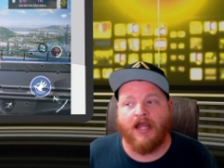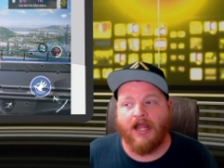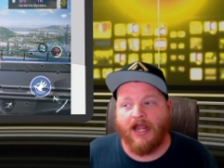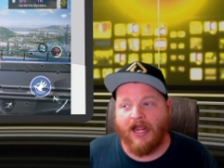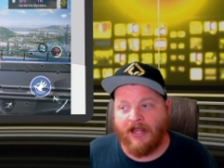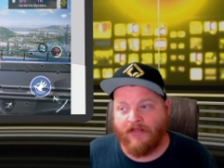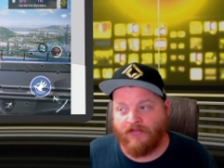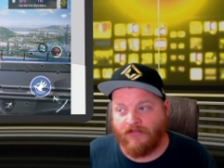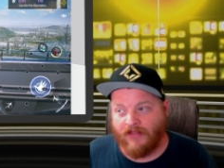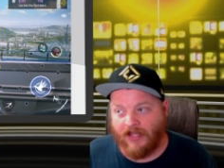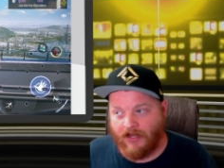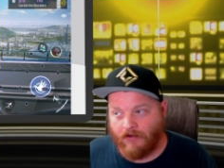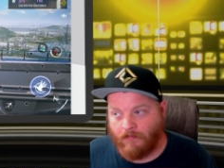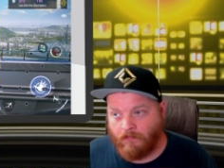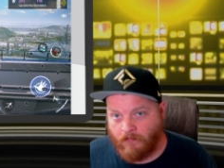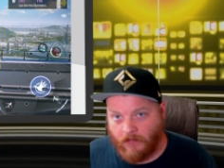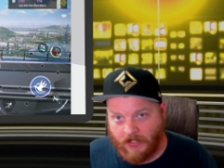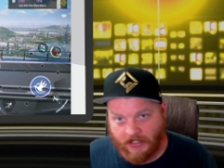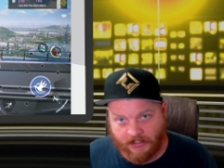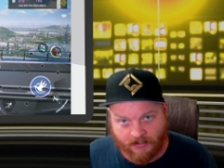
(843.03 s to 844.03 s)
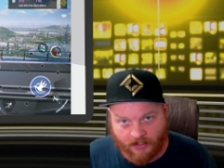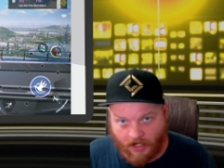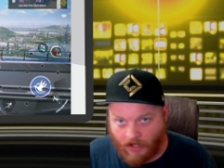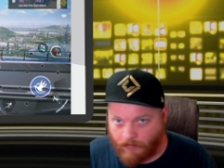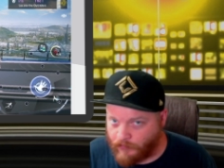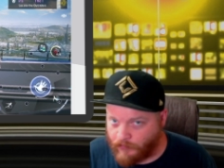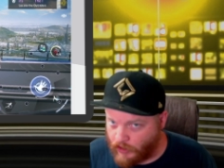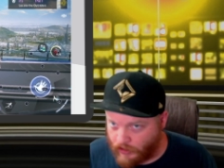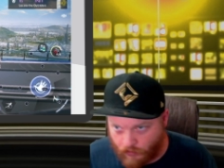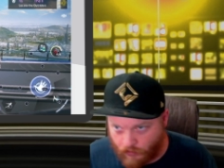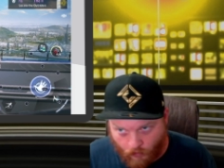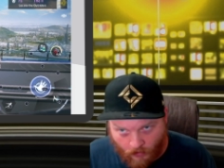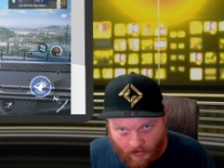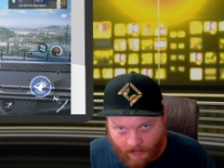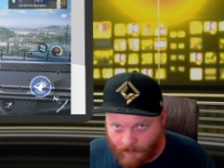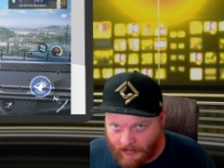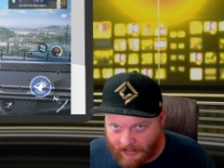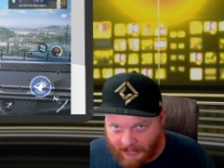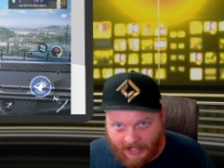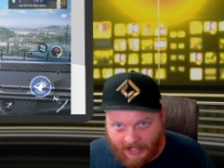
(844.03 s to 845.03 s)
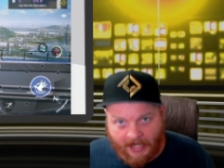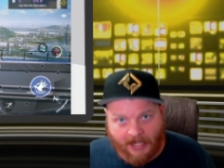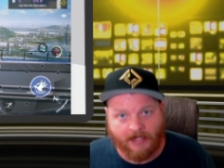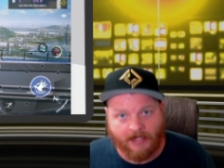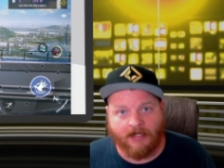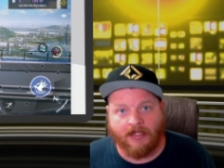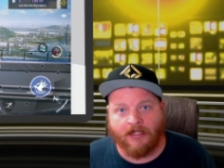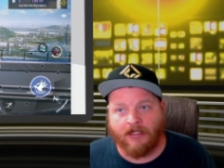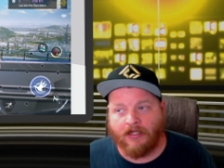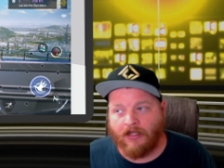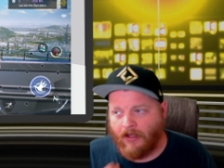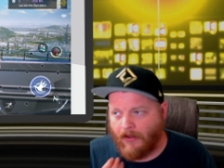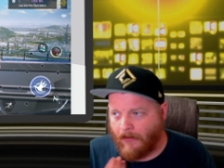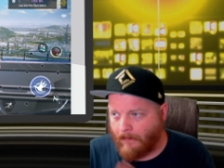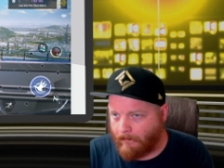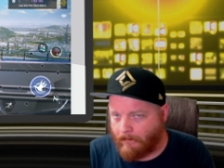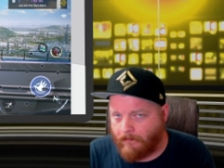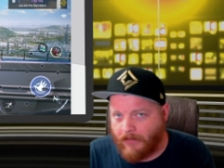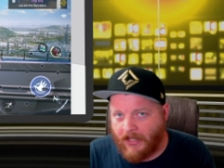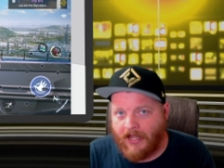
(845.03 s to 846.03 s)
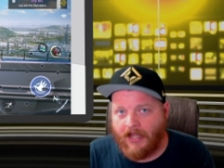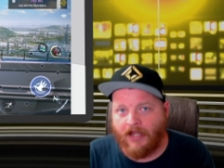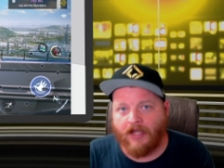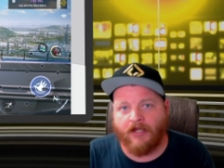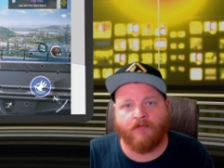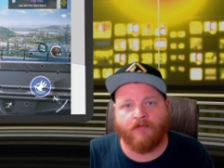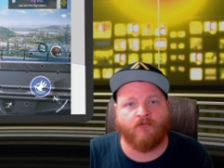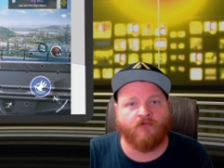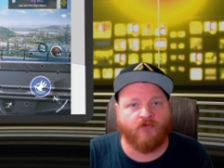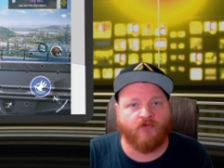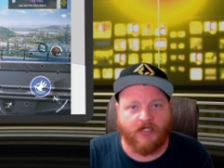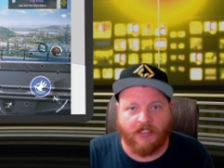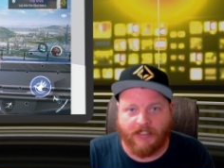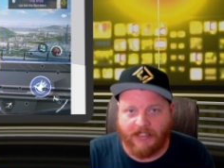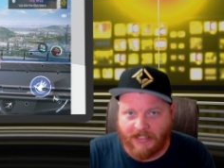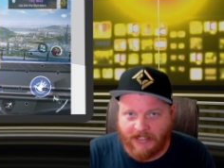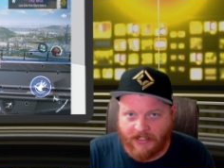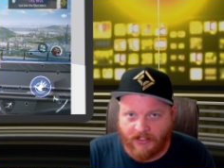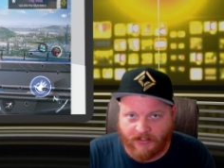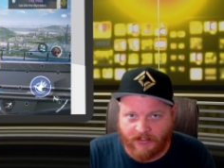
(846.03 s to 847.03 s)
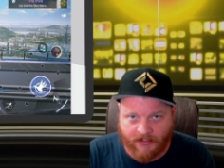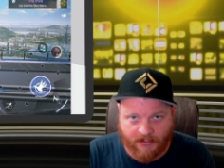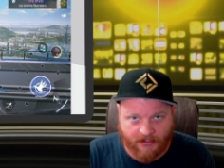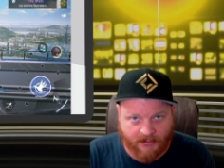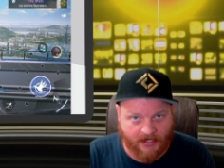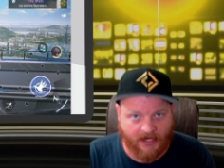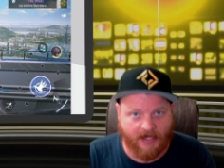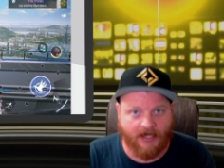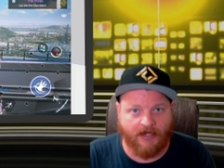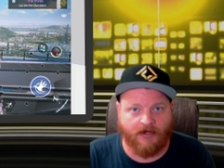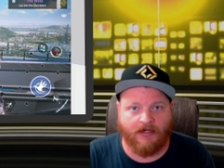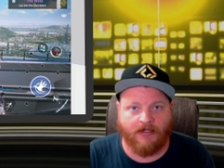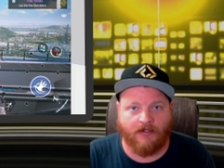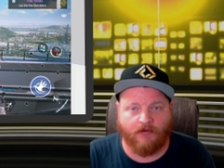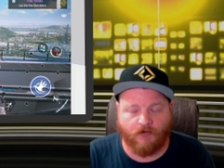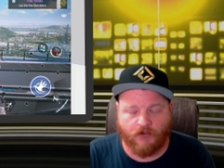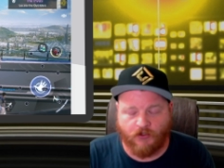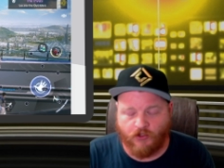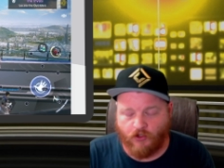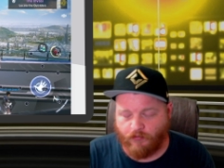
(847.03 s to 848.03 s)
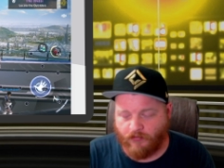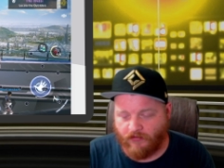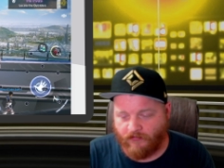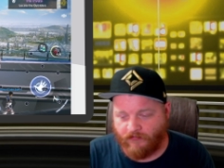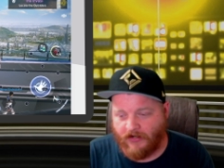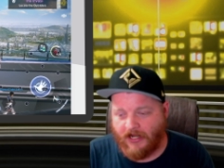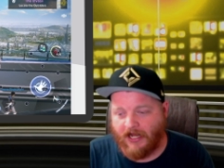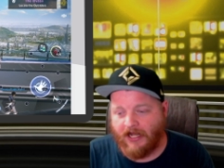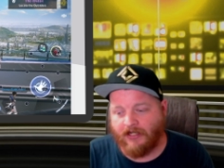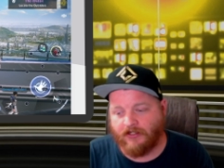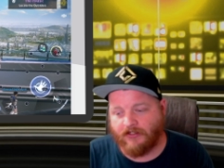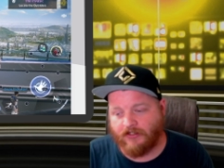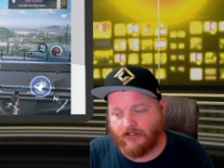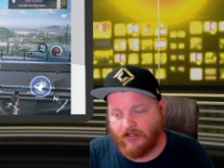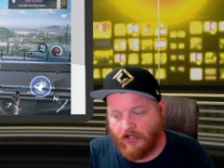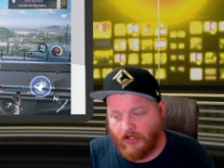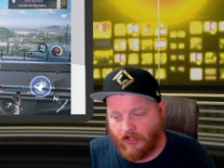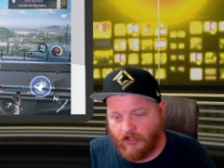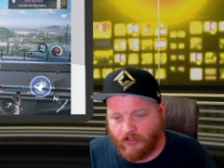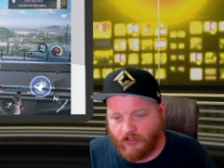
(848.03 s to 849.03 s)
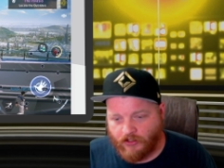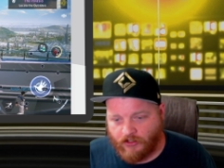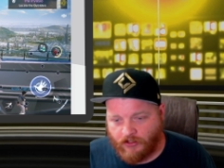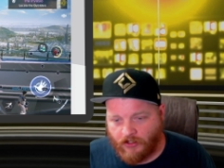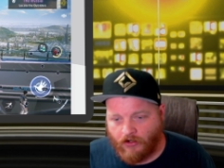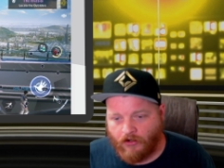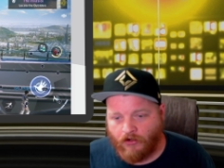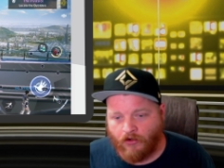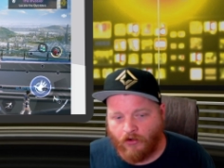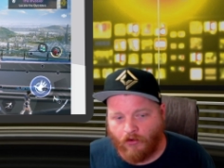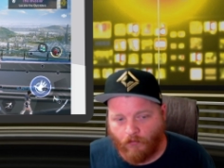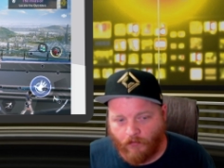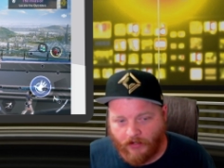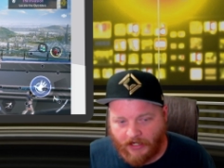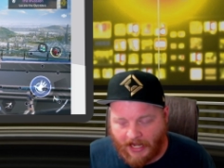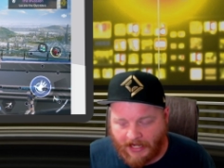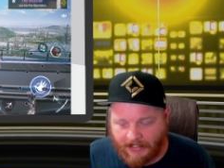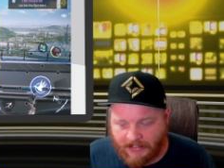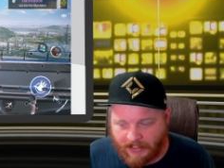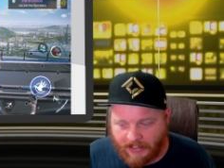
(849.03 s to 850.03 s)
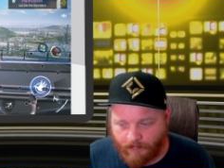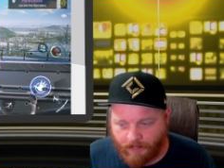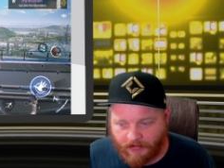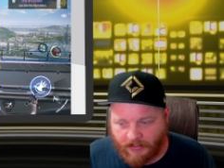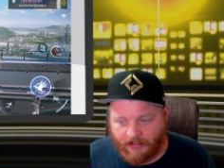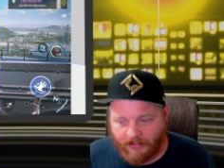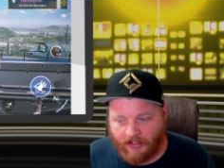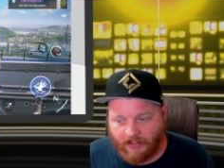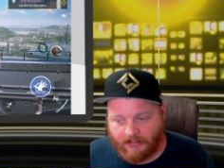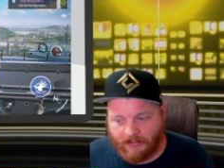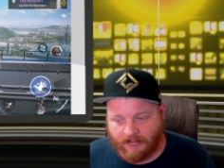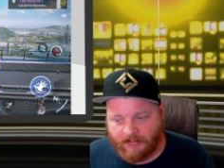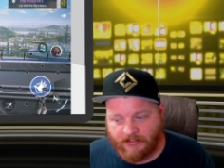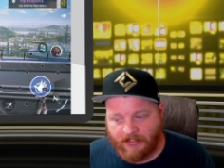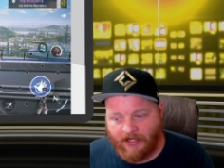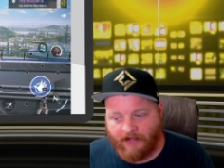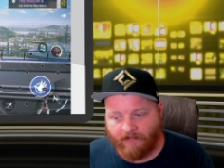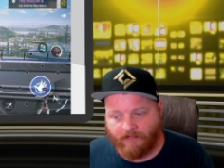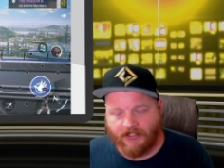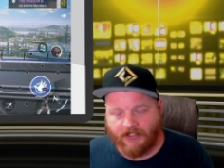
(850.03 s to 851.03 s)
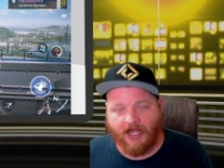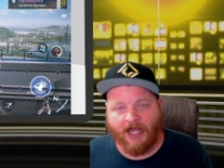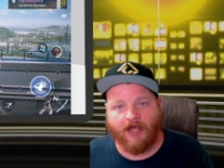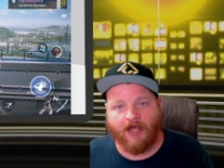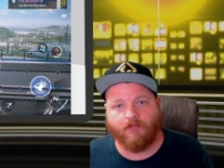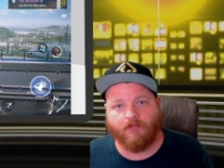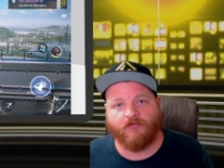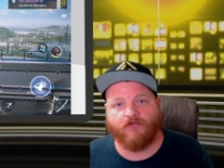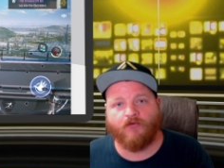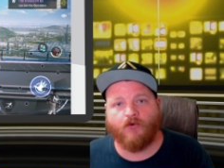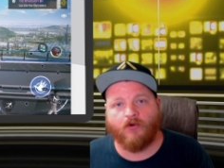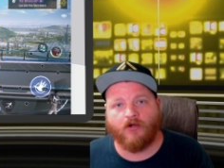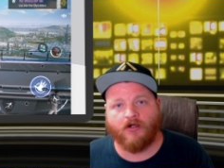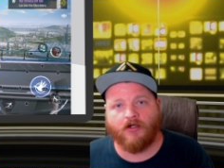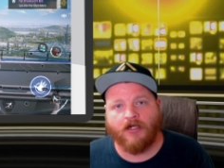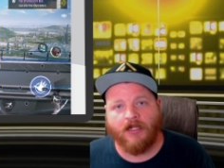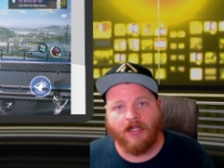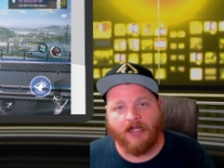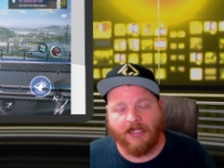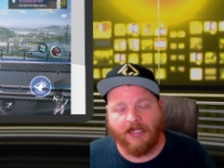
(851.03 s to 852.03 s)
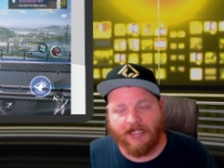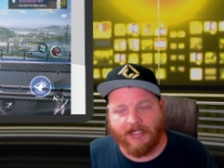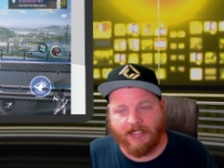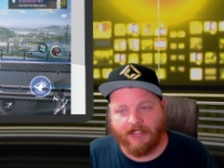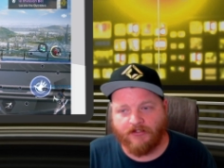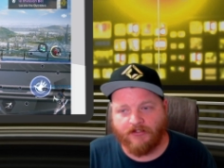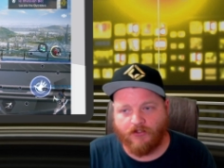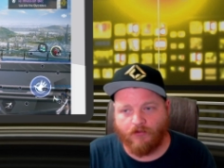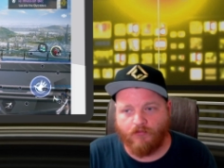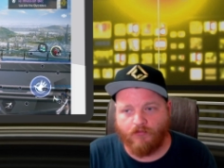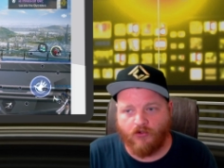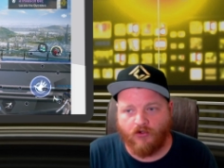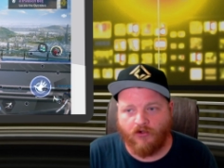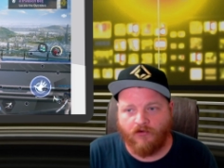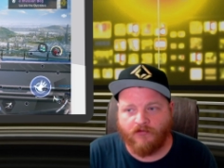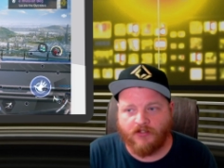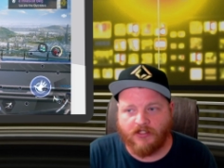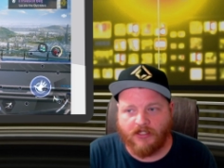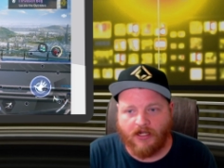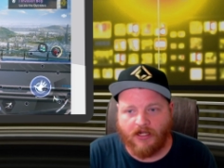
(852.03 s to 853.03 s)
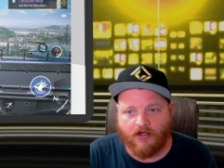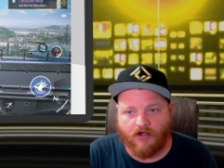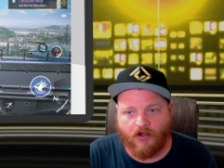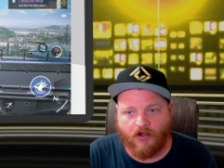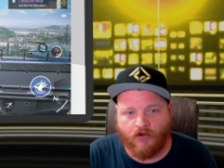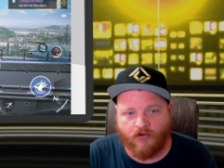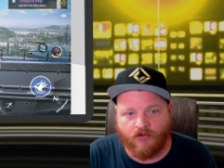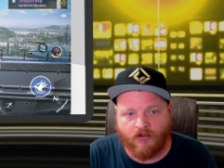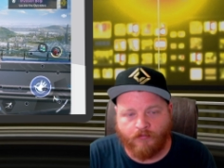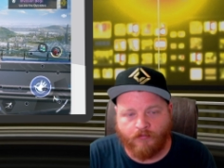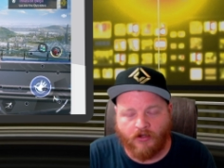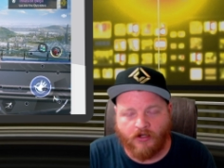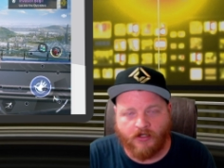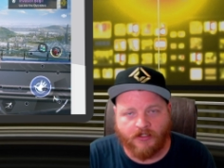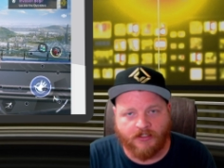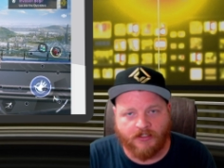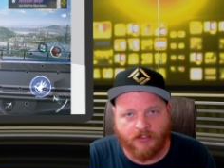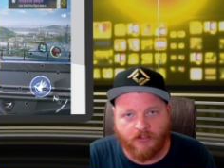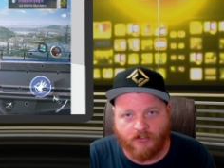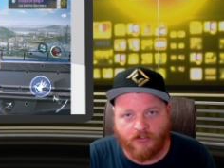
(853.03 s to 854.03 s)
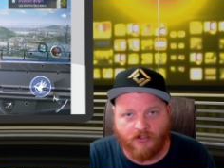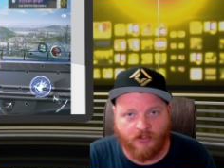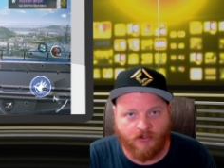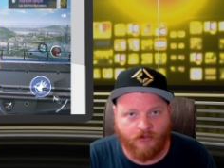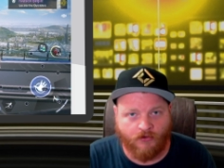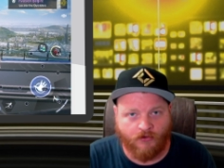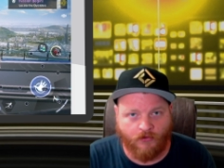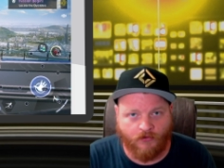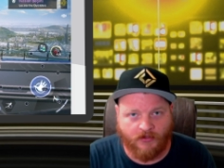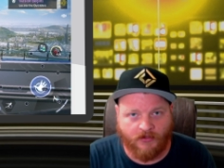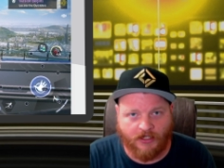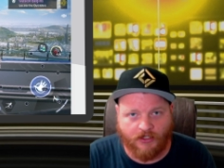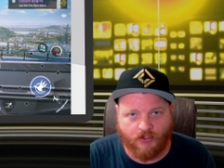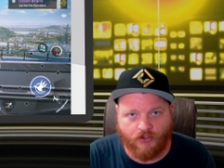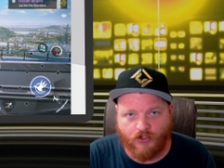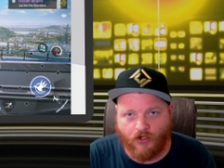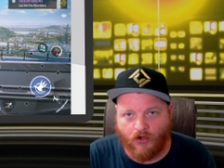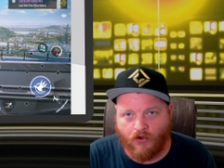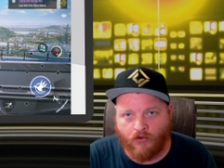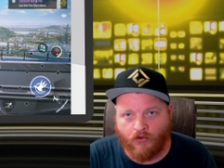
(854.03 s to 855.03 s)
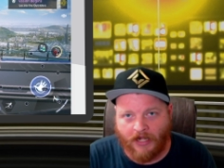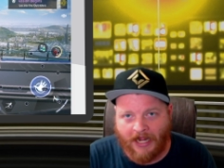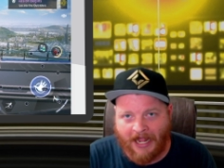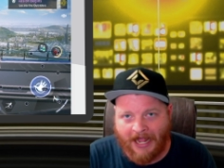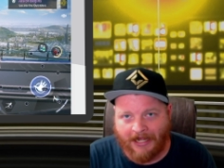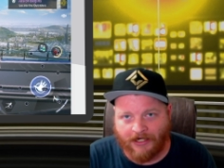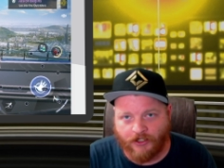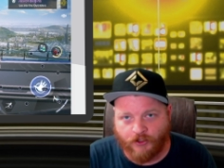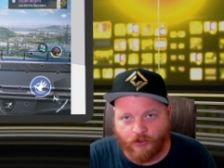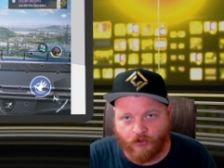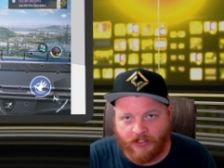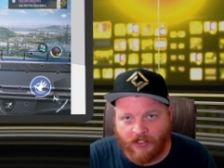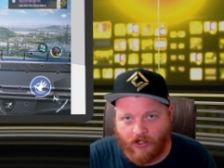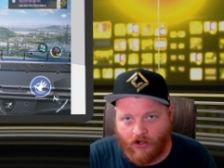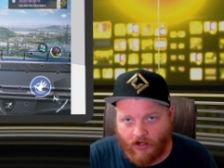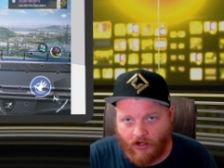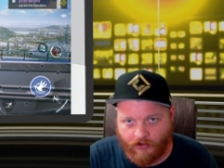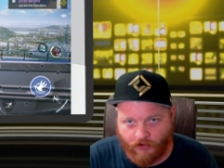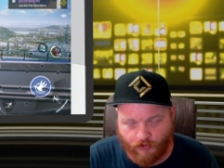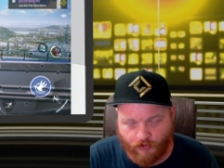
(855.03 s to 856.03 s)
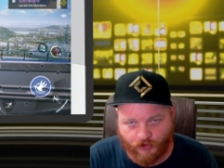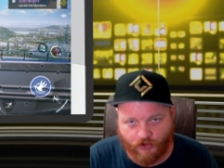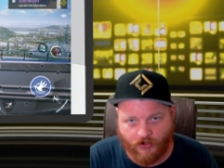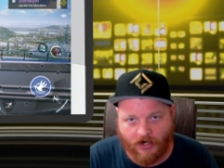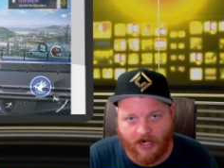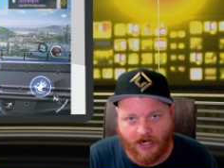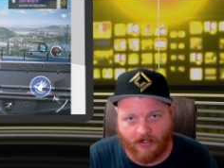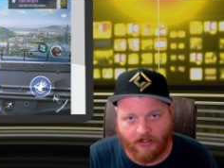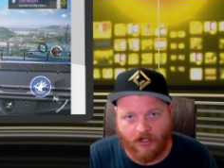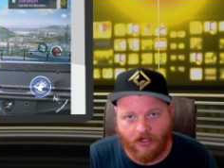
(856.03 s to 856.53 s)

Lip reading: and then miss up just one mechanic, bam, really easy to die super fast. So what I typically like to save tab for is the moves that I know the bosses do that don't actually auto track.